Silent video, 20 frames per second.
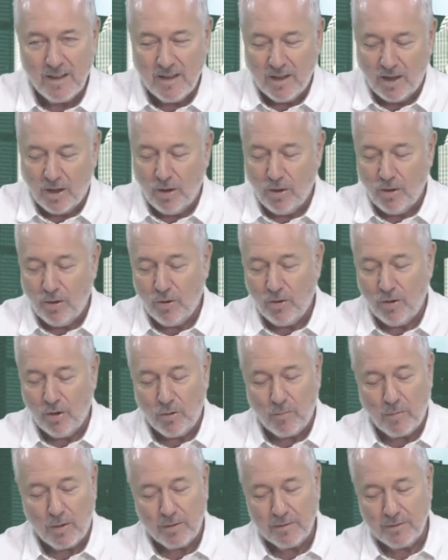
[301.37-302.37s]
Oh,
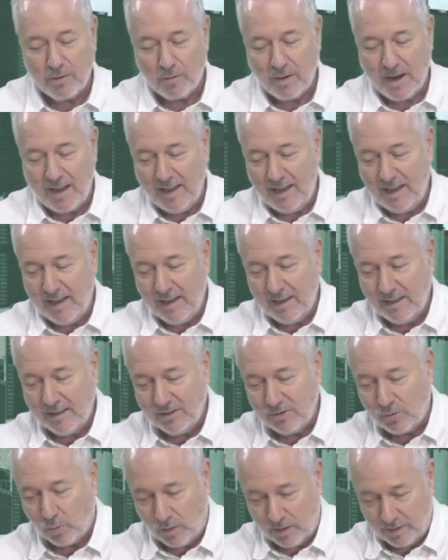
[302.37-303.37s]
home on the
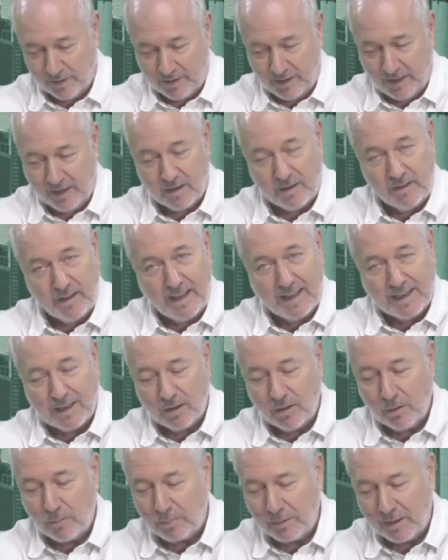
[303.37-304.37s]
range where the deer and the
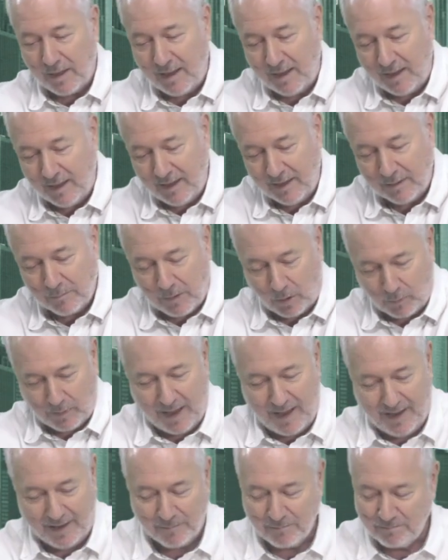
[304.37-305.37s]
antelope play.
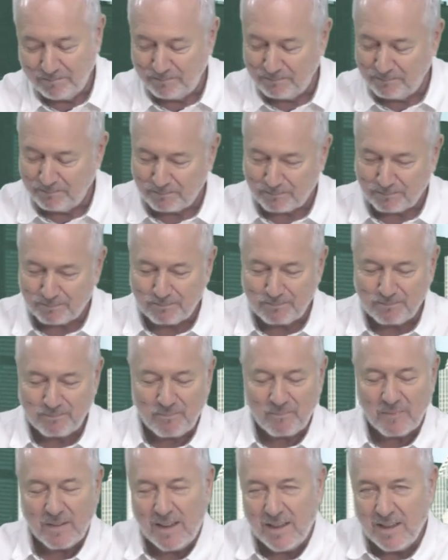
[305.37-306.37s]
Okay,
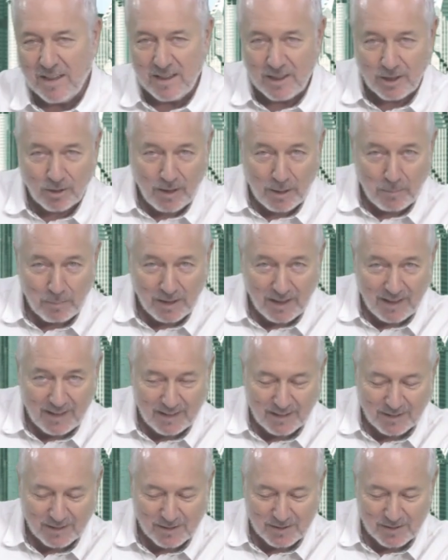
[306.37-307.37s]
the Great
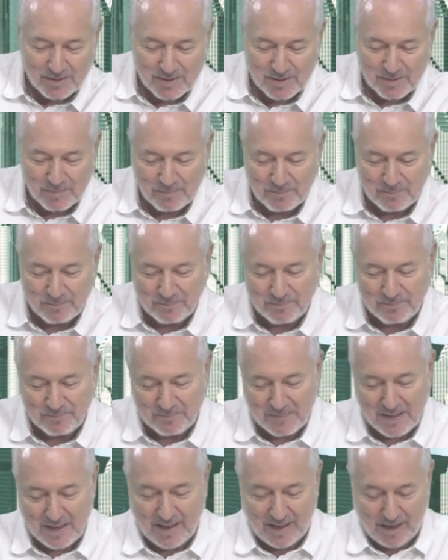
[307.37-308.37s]
Plains.
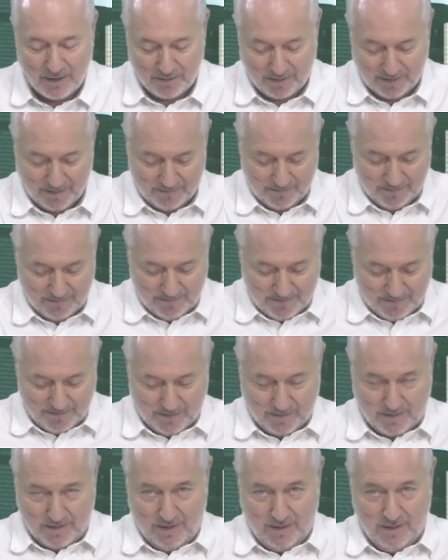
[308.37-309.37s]
Ahora,
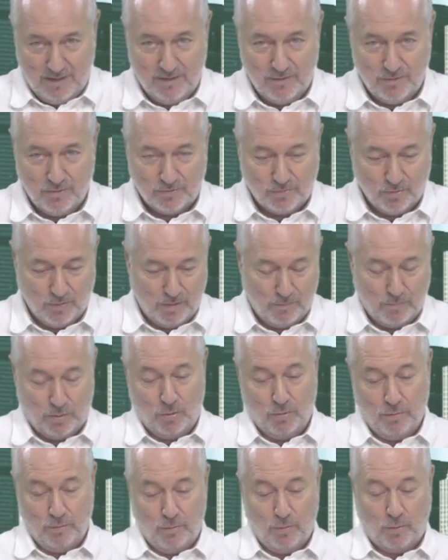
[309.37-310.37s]
aquí yo soy el
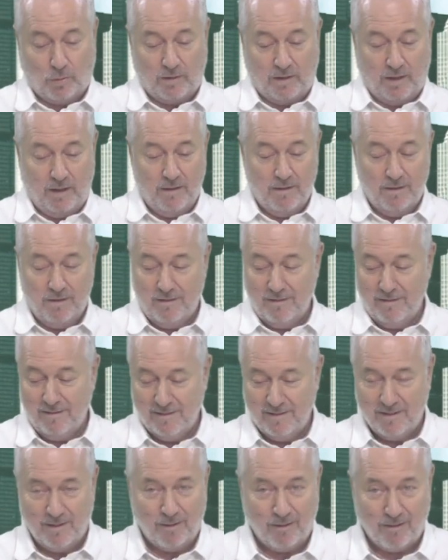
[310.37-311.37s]
Polo Norte.
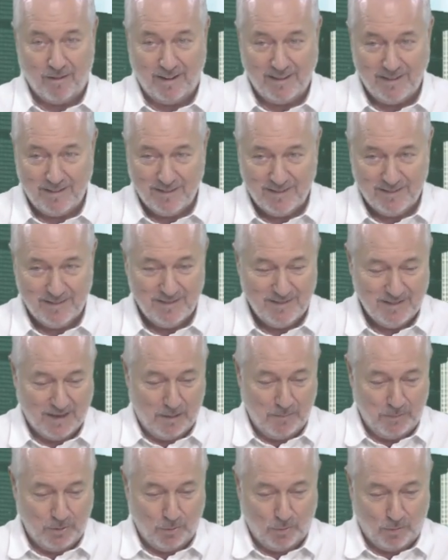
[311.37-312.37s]
All right,
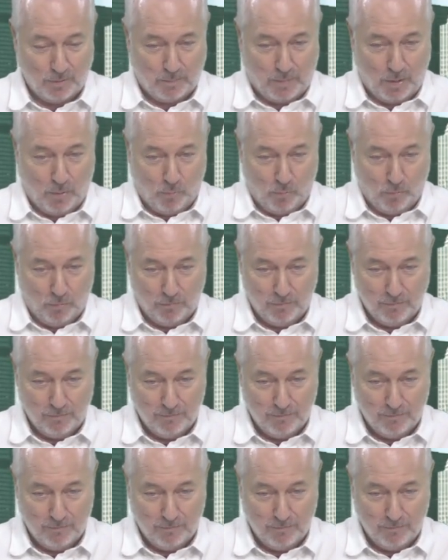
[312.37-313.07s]
I'm the North Pole.